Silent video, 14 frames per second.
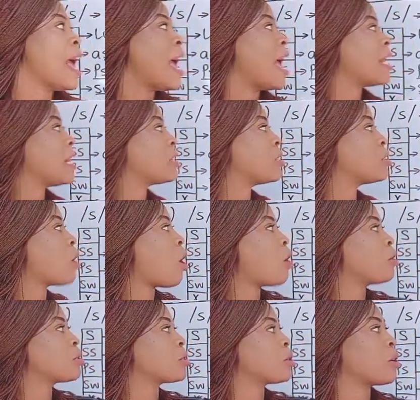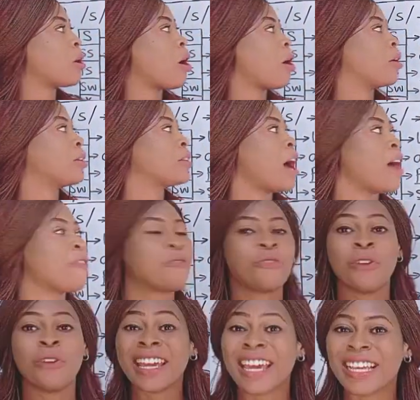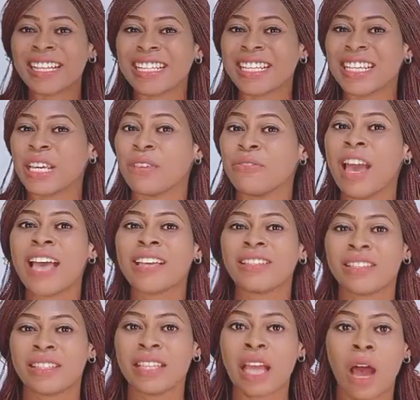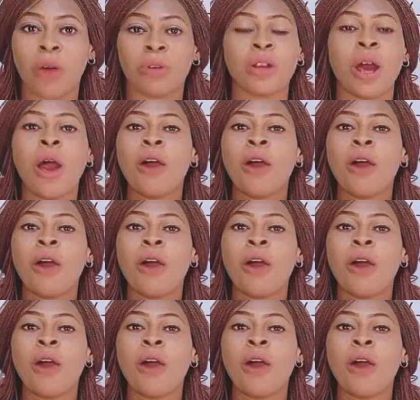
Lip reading: And it is also called a fricative sound.